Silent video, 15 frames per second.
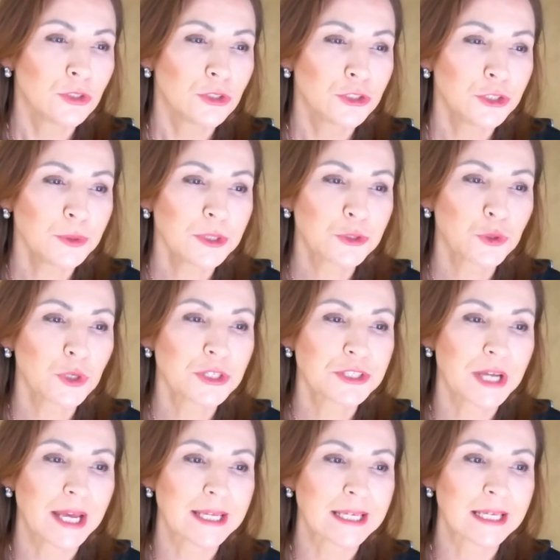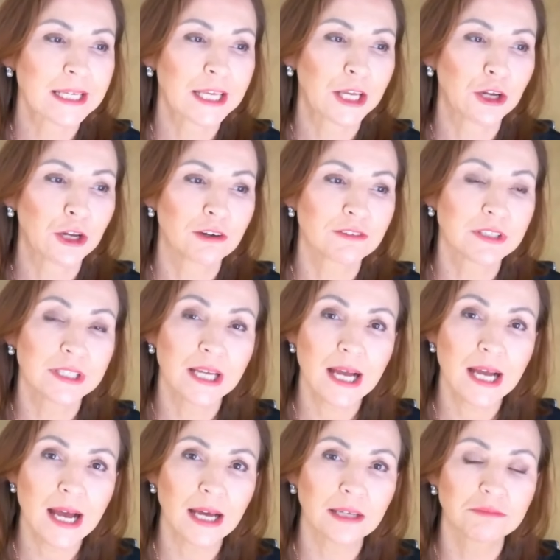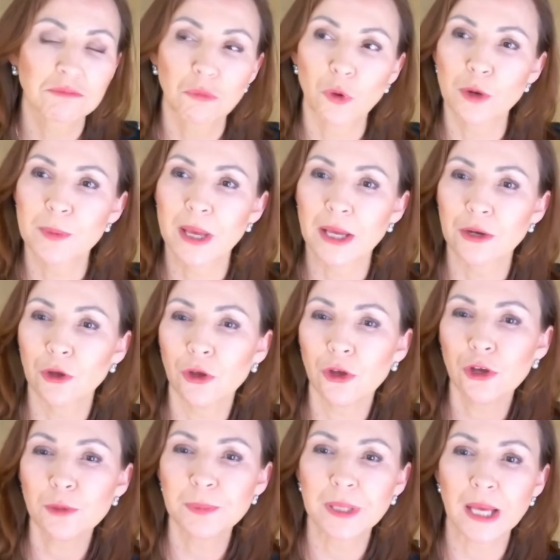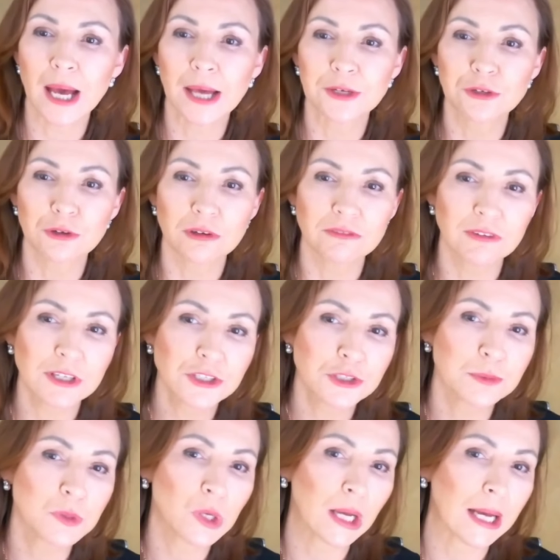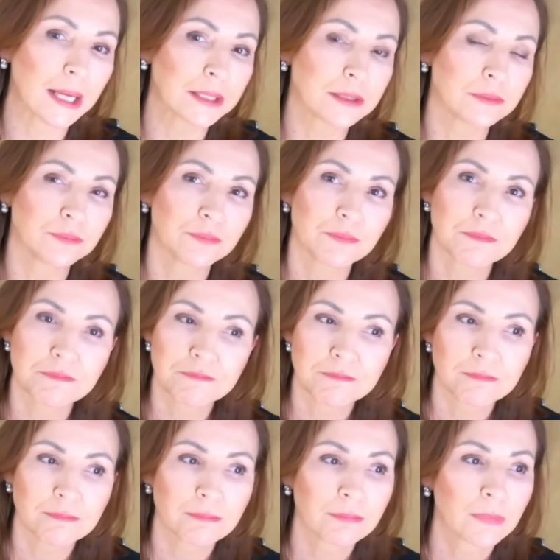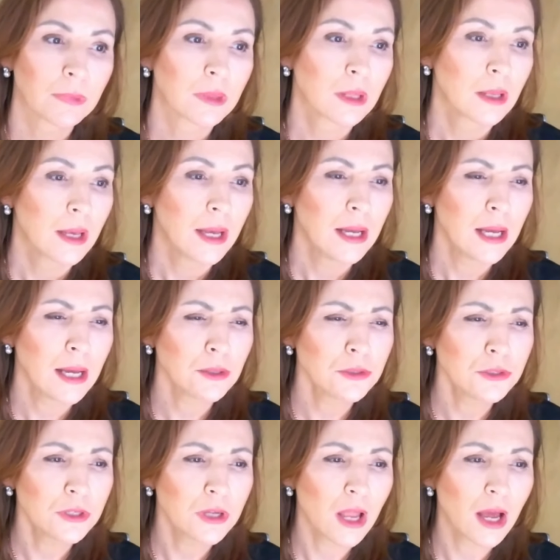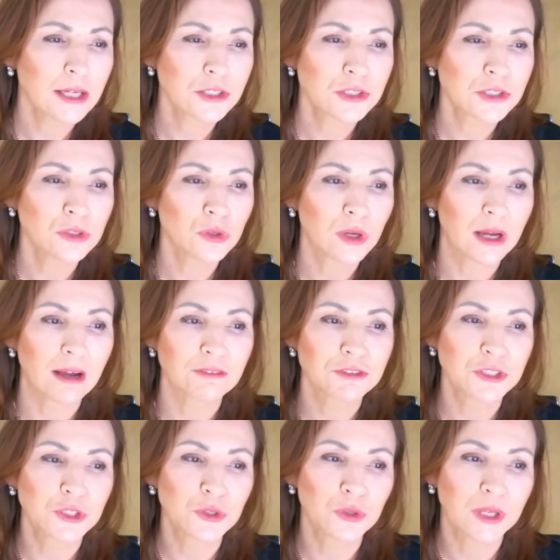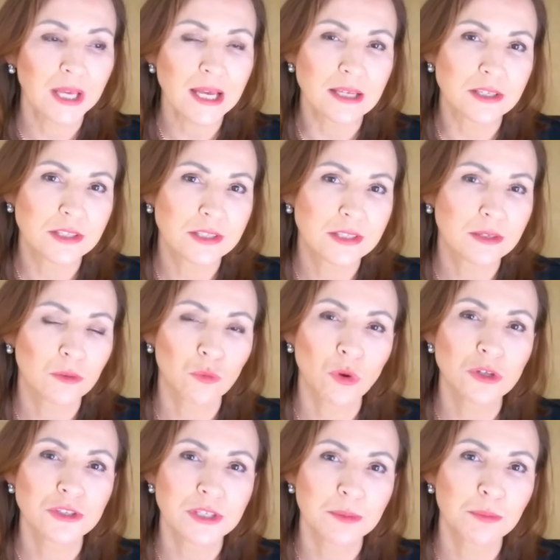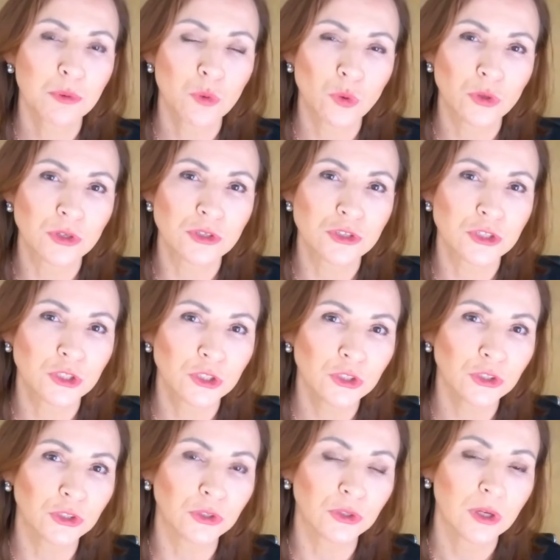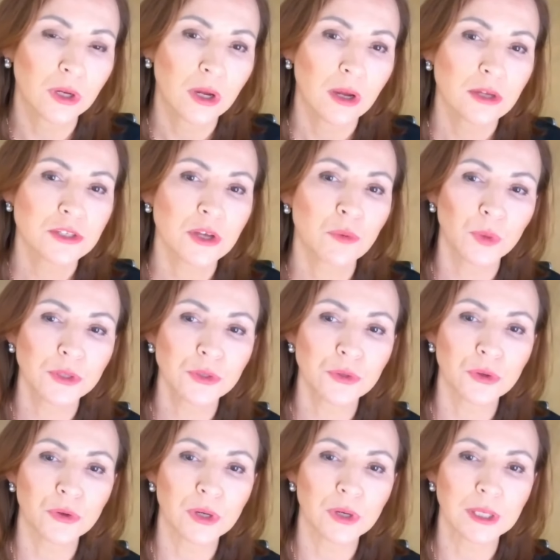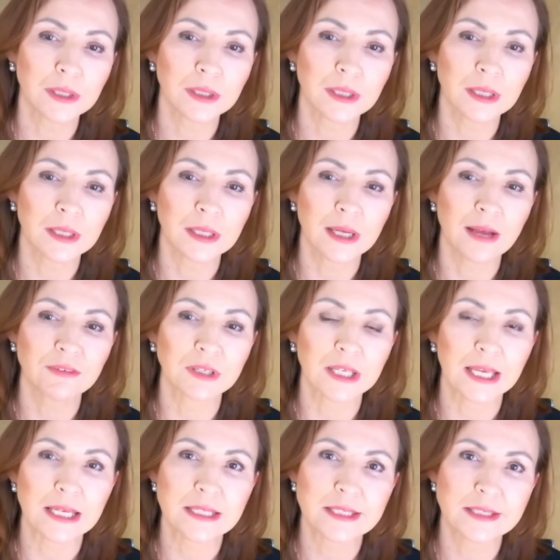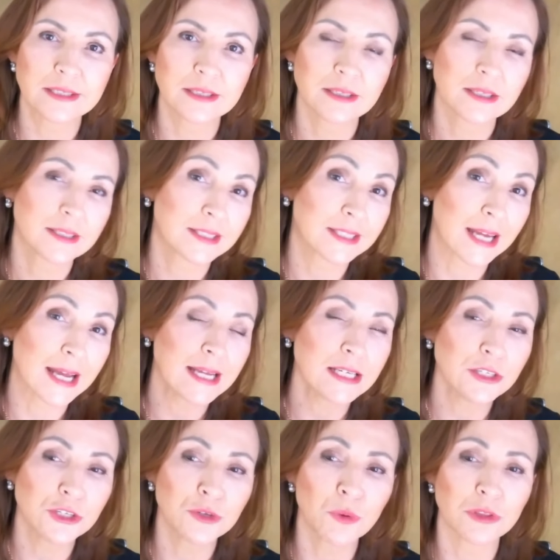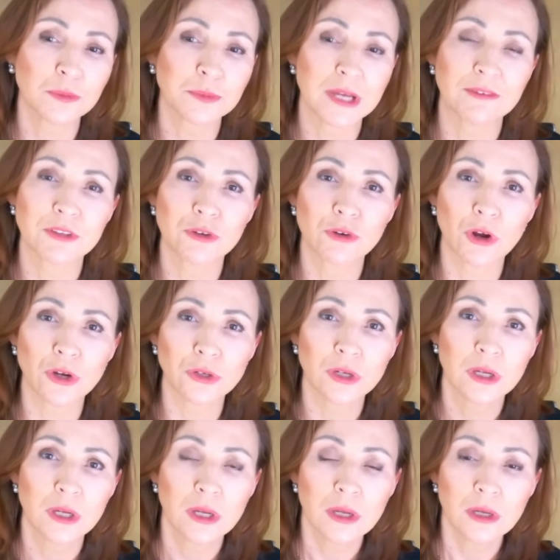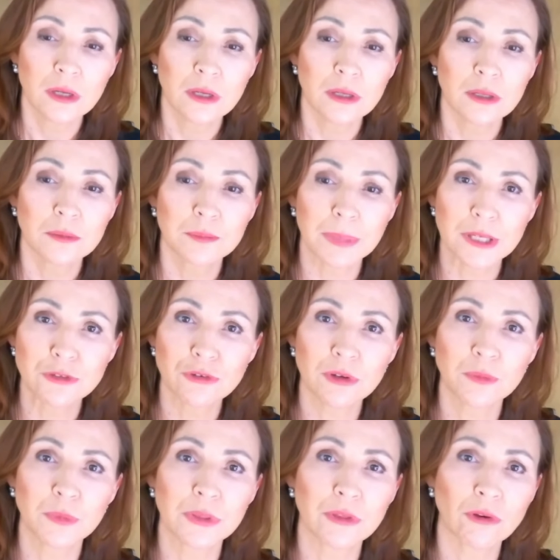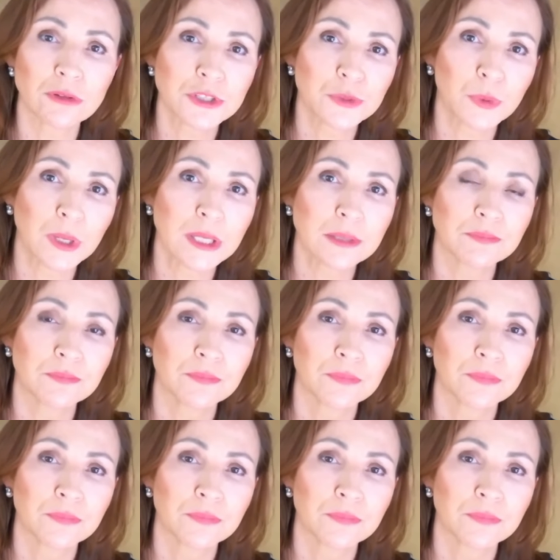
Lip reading: Do you enjoy taking care of a yard? What about a herb garden or a vegetable garden? How do you like to look after your guests? What's important to you? So when you're having guests stay, do you want them to have their own bedroom with ensuite?